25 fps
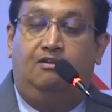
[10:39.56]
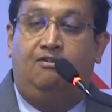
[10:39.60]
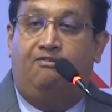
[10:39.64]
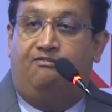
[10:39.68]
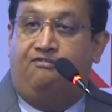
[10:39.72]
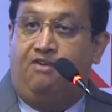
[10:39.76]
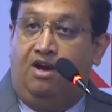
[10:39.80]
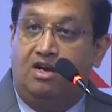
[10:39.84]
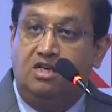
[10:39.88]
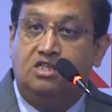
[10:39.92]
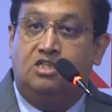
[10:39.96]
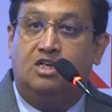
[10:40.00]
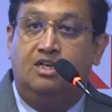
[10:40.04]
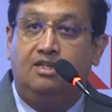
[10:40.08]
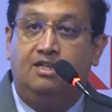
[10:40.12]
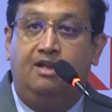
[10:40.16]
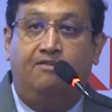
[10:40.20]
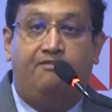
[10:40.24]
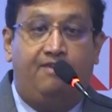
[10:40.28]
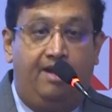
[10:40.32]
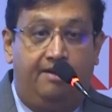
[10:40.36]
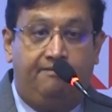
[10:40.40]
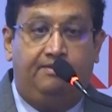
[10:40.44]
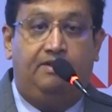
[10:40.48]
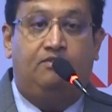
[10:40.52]
function the
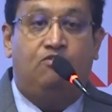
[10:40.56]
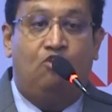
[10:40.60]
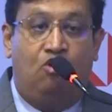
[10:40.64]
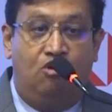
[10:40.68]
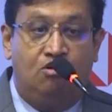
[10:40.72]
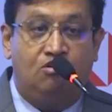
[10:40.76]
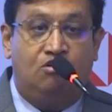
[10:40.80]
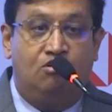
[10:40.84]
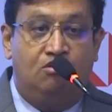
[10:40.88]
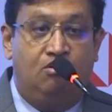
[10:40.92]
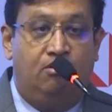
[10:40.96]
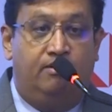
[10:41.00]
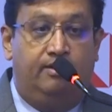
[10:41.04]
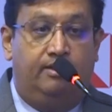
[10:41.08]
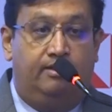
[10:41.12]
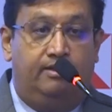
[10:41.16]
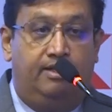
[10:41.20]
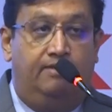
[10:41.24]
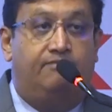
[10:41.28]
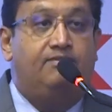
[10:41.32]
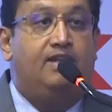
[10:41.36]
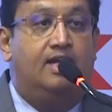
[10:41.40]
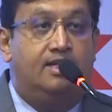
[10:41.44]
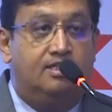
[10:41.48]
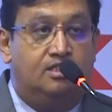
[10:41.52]
way we want to do
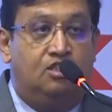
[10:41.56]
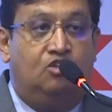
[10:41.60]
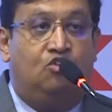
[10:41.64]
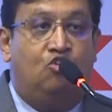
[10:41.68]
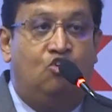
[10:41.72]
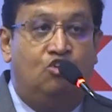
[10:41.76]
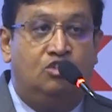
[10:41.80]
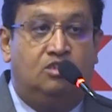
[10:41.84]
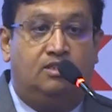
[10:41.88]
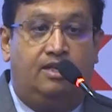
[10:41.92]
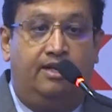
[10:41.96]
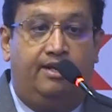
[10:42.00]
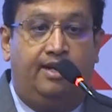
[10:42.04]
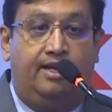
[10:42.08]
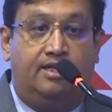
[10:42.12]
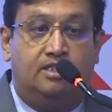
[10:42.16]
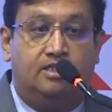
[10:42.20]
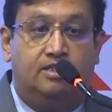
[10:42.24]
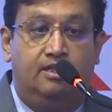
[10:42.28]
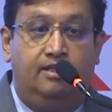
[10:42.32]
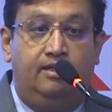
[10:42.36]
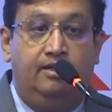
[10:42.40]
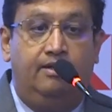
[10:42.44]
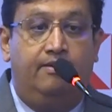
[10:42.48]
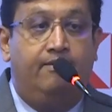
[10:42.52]
it. If there is a course
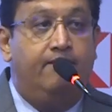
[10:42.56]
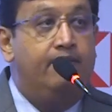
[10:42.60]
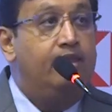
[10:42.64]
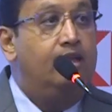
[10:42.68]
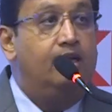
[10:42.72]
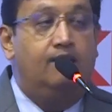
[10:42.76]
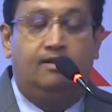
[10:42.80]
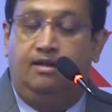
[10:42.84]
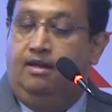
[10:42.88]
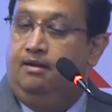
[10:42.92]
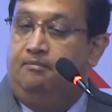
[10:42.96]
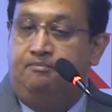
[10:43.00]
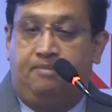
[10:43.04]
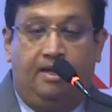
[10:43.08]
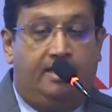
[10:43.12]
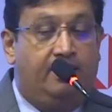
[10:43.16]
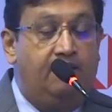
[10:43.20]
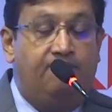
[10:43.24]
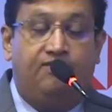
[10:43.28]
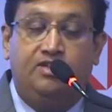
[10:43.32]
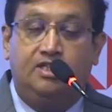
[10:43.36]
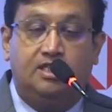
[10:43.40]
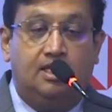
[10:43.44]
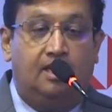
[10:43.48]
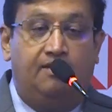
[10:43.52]
correction,
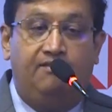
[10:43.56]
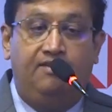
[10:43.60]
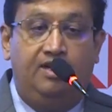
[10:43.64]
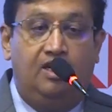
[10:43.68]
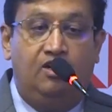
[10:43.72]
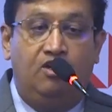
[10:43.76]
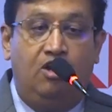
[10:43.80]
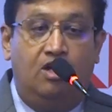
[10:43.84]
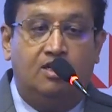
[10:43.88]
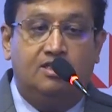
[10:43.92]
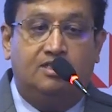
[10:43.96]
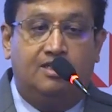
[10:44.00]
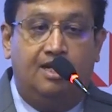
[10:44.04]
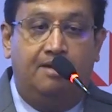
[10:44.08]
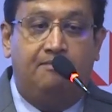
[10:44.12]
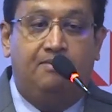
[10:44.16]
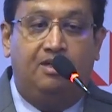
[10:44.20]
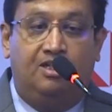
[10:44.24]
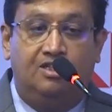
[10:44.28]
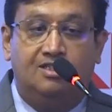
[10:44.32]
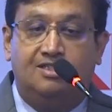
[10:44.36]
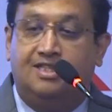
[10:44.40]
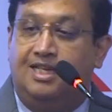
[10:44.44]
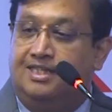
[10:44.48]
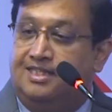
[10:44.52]
beneficiary will not say,
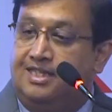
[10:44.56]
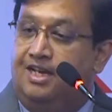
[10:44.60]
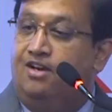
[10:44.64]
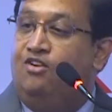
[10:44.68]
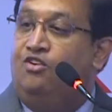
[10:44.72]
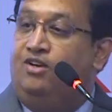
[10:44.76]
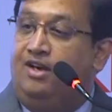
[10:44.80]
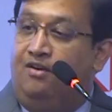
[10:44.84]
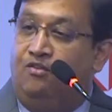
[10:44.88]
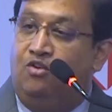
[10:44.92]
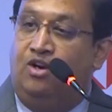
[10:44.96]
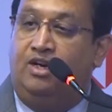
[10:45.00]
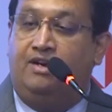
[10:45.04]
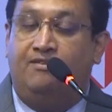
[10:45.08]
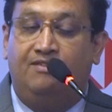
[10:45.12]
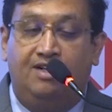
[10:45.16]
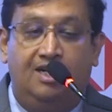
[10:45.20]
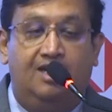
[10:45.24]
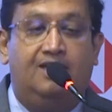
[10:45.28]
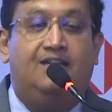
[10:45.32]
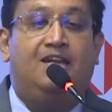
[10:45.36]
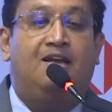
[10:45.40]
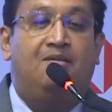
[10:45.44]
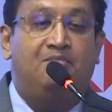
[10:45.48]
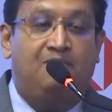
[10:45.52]
because they say, okay, whatever
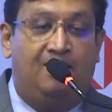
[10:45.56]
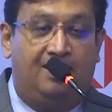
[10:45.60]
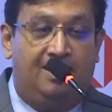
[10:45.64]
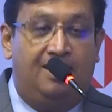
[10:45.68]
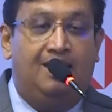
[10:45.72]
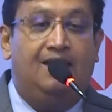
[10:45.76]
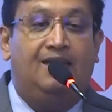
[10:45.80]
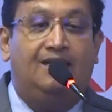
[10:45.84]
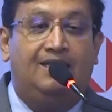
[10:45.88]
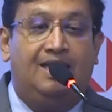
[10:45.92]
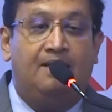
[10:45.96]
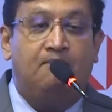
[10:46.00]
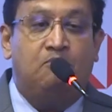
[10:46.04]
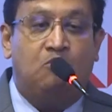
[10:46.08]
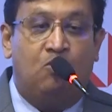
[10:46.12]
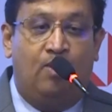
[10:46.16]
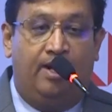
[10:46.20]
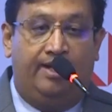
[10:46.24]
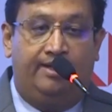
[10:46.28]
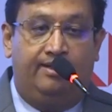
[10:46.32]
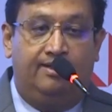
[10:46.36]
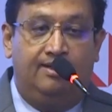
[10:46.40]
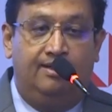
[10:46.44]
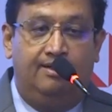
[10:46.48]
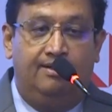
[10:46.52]
little time they will keep
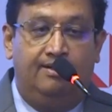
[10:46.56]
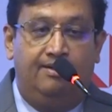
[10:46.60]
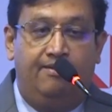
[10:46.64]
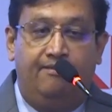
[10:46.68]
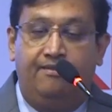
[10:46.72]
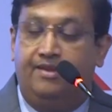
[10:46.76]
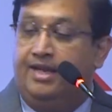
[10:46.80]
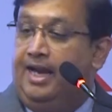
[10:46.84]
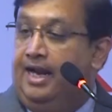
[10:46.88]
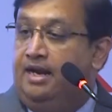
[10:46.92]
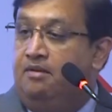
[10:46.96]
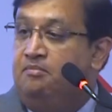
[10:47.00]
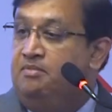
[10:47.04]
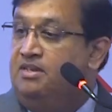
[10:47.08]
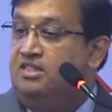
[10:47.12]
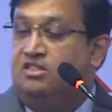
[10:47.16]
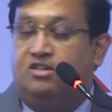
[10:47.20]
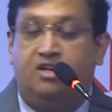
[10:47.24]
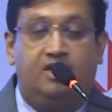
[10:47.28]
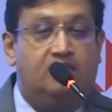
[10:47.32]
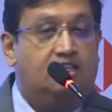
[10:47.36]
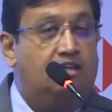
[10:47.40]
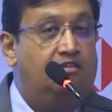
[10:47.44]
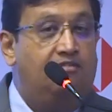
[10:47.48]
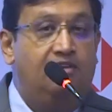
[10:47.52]
quiet.
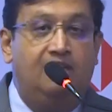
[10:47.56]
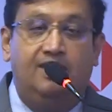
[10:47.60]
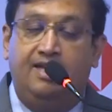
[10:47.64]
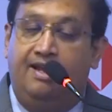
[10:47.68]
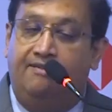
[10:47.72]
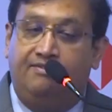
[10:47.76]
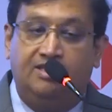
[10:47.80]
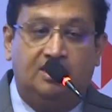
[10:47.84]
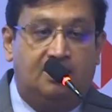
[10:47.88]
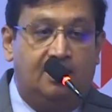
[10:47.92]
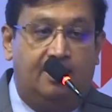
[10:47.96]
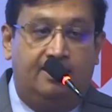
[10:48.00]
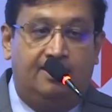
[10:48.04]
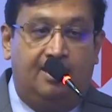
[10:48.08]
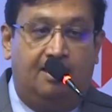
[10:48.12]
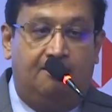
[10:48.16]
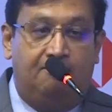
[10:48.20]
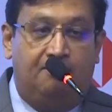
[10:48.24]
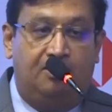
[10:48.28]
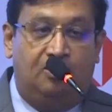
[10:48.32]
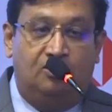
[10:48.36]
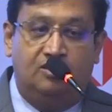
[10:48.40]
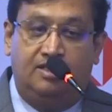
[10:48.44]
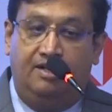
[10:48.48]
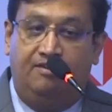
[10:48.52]
Administration will never say that
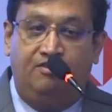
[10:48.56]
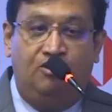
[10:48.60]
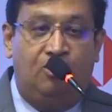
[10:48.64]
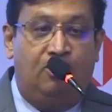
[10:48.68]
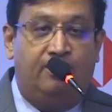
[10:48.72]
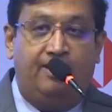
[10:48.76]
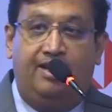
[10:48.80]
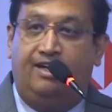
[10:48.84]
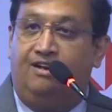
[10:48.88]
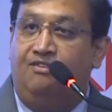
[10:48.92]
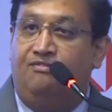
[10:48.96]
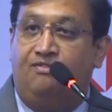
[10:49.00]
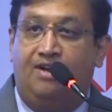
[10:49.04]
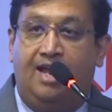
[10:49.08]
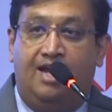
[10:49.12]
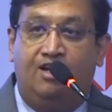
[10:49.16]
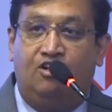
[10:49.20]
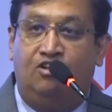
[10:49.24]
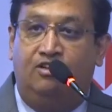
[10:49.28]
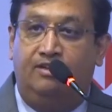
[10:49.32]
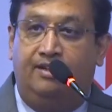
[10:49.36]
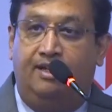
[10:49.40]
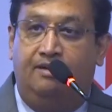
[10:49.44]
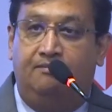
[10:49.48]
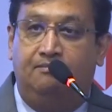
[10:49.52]
because they will not take a flak
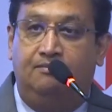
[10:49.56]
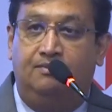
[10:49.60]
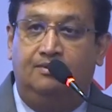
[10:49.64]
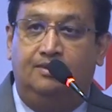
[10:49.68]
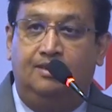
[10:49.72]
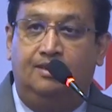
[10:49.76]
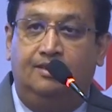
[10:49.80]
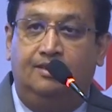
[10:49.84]
on them.